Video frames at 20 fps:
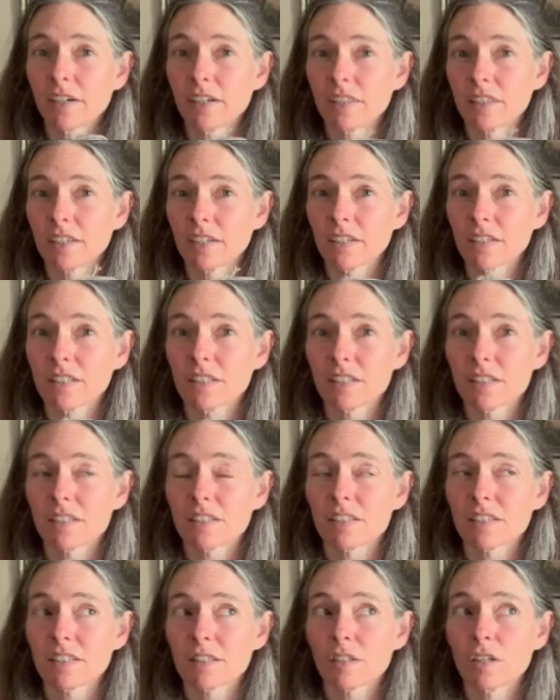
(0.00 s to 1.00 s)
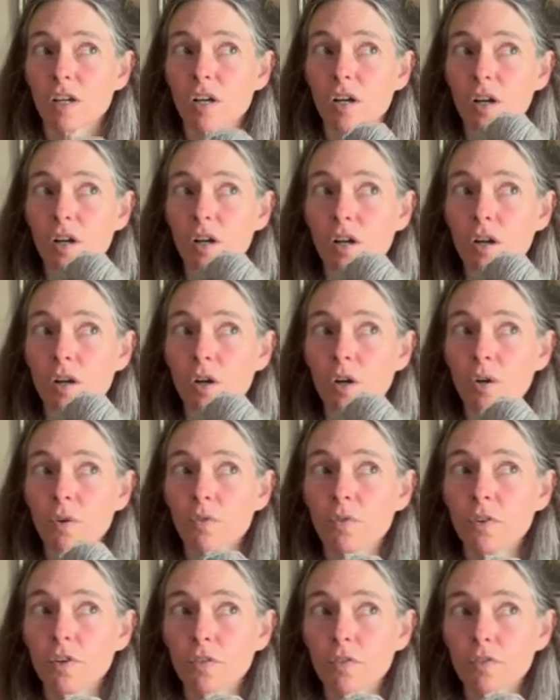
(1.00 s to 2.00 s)
I think it's
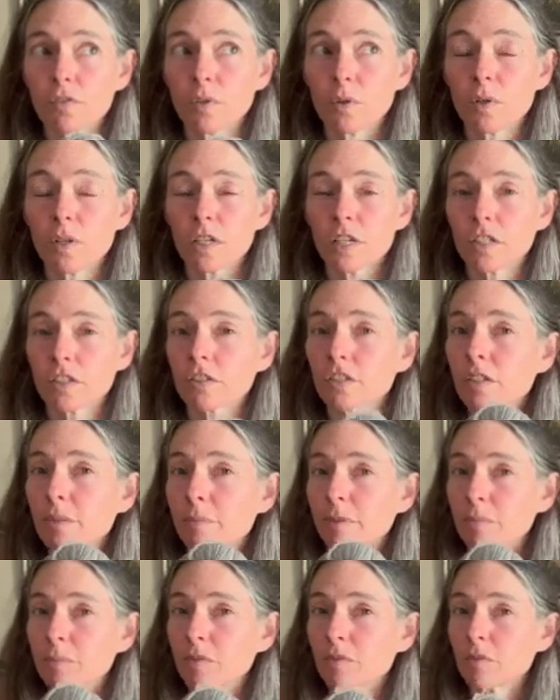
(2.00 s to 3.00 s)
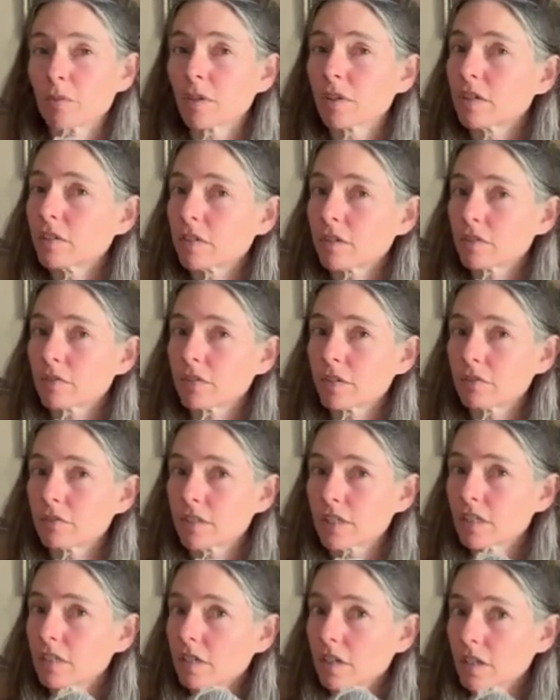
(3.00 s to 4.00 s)
over 400, it might be
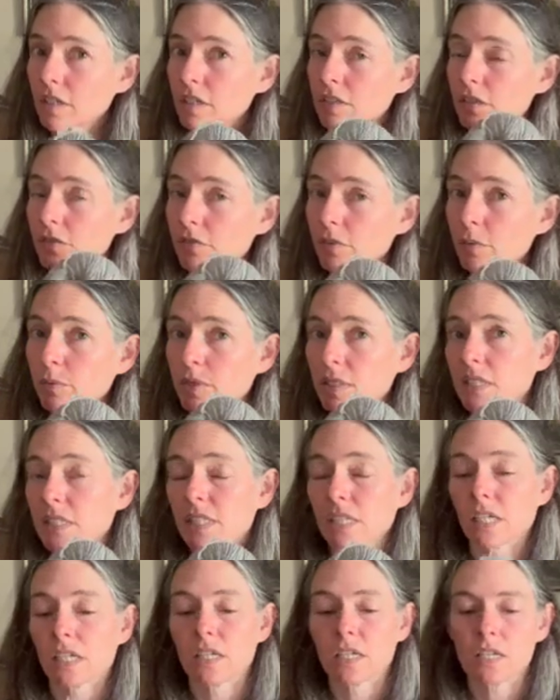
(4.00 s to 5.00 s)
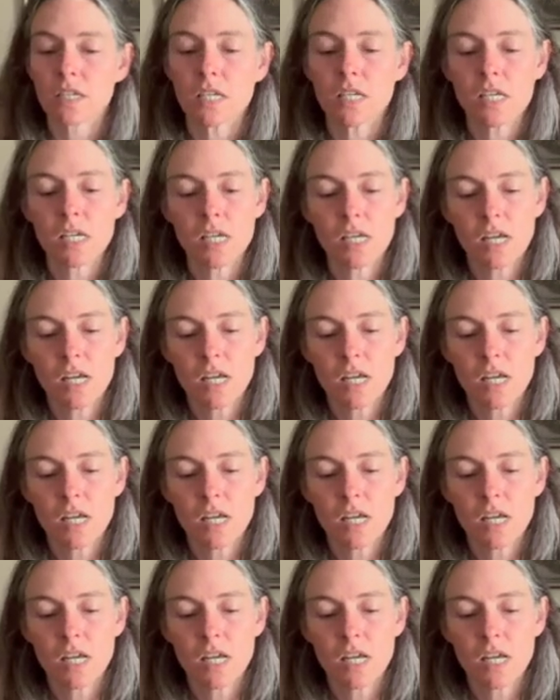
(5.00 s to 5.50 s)
450 yards for one skein.